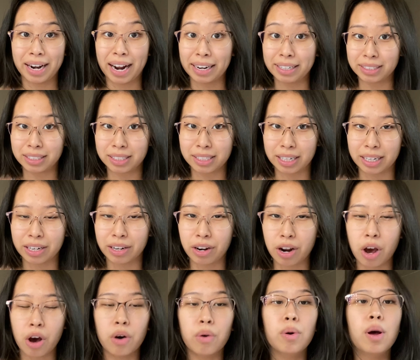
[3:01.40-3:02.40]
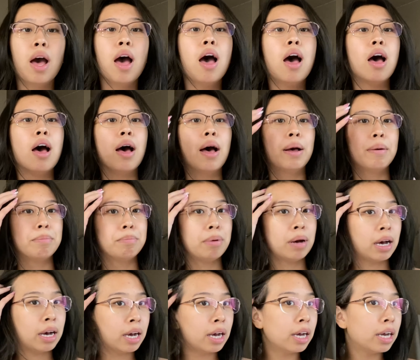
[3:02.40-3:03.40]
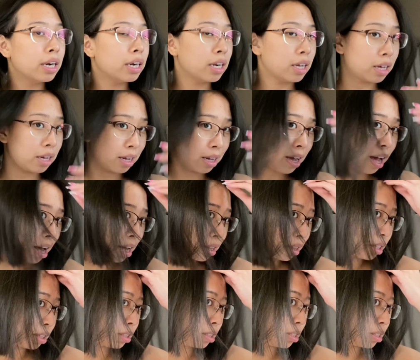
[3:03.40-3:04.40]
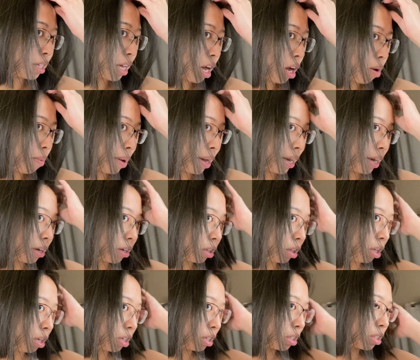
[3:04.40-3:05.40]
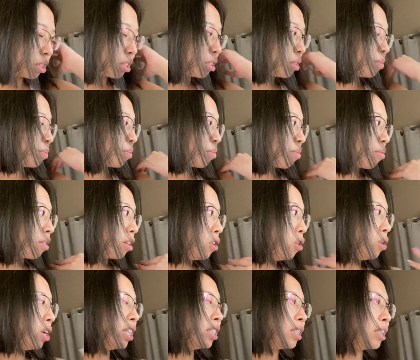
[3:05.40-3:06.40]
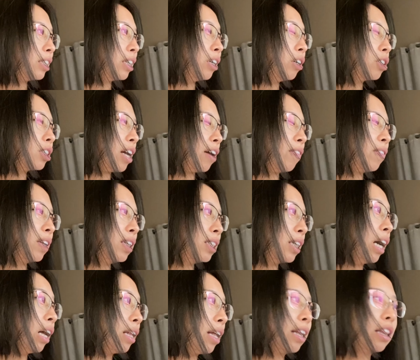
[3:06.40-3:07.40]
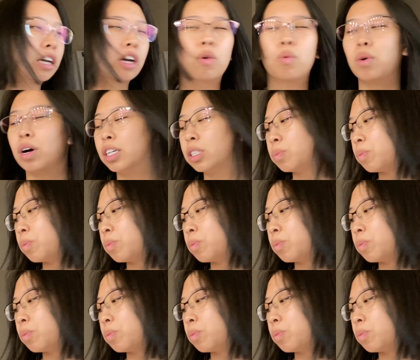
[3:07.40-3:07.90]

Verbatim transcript: I just didn't know. But yeah, this is how my hair looks. You can still definitely tell that there was